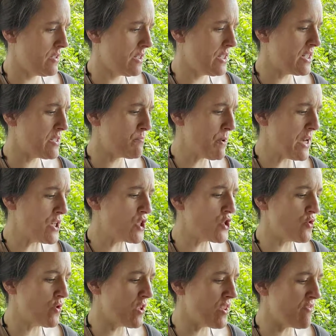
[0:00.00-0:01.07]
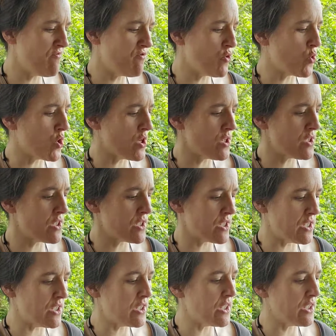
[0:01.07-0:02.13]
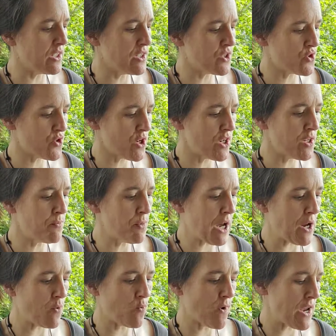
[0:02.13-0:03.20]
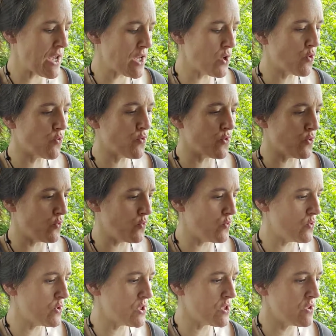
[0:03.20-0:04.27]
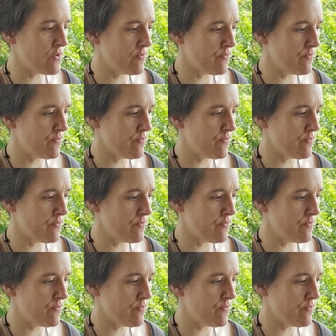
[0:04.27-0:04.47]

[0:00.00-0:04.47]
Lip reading: It's by Judith Viorst and illustrated by Cruz.